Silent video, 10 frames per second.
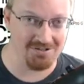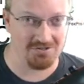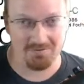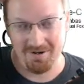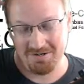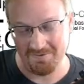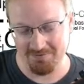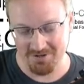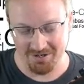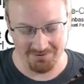It just reminded me
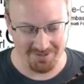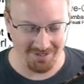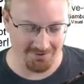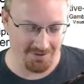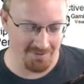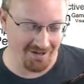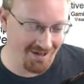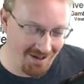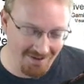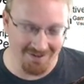of Choco Taco, and I'm like,
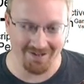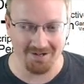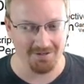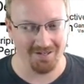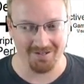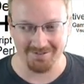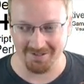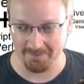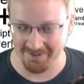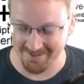oh, I gotta
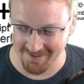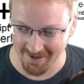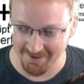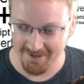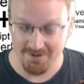talk about this guy.